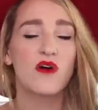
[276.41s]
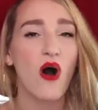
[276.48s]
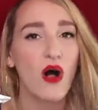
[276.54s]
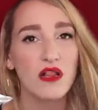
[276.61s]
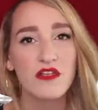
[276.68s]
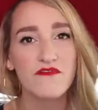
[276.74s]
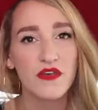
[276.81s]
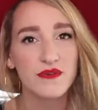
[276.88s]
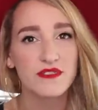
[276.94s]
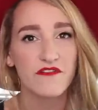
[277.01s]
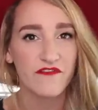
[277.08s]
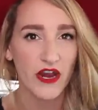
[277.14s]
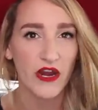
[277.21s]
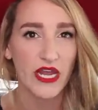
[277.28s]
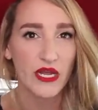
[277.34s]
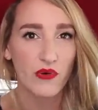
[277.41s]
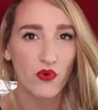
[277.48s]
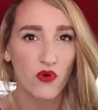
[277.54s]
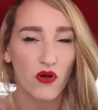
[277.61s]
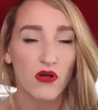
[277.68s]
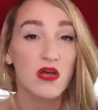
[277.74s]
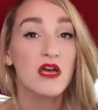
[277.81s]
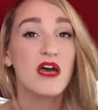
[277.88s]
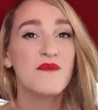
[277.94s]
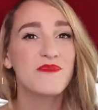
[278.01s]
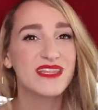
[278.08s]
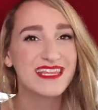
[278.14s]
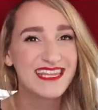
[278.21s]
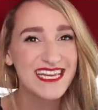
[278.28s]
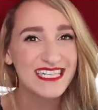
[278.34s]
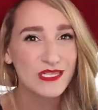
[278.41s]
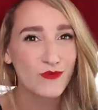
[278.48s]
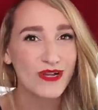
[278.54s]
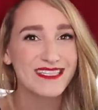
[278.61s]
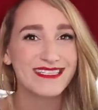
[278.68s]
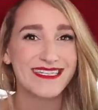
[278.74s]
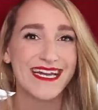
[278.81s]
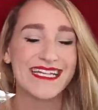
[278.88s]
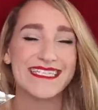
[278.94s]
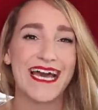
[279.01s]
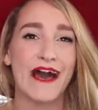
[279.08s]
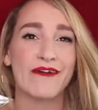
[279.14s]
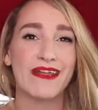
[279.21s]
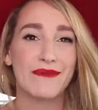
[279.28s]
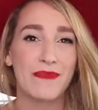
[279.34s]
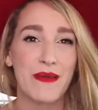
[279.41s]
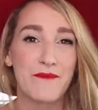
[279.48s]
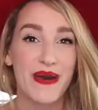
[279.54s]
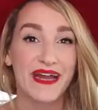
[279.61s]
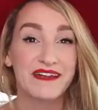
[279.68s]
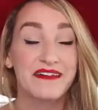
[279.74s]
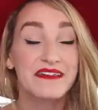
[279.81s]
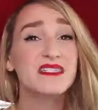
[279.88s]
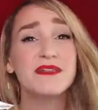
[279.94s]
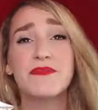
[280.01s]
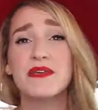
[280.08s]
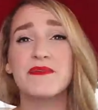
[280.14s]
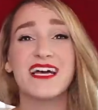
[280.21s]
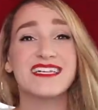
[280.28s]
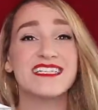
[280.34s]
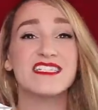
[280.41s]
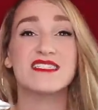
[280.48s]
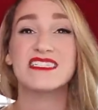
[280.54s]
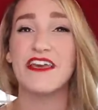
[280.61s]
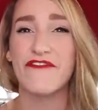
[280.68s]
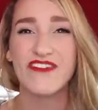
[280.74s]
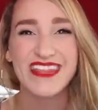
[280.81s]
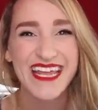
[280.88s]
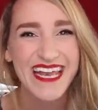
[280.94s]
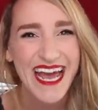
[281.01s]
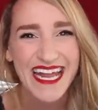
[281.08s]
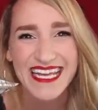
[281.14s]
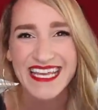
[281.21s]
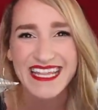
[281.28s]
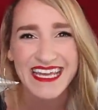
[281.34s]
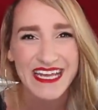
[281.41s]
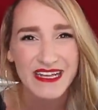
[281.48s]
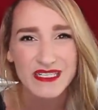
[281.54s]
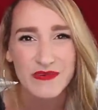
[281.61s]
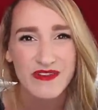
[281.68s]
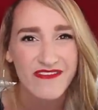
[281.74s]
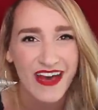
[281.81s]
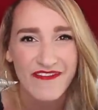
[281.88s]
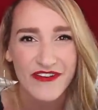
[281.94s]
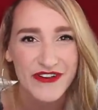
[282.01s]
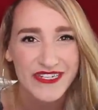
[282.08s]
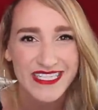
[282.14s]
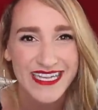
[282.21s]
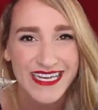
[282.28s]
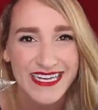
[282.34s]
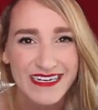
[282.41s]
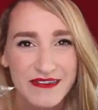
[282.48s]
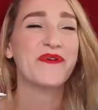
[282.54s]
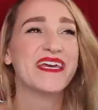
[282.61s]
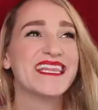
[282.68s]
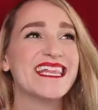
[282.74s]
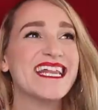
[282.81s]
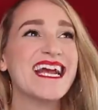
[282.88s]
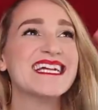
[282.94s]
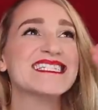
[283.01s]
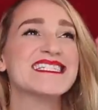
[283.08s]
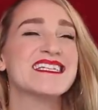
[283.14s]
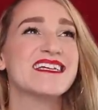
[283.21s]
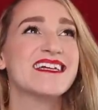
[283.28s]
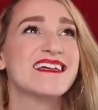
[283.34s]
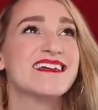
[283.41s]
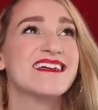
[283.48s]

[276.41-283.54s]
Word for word: All of those are very cool. But this one stands out in my mind simply because it's different than anything else we've ever seen. Okay, the next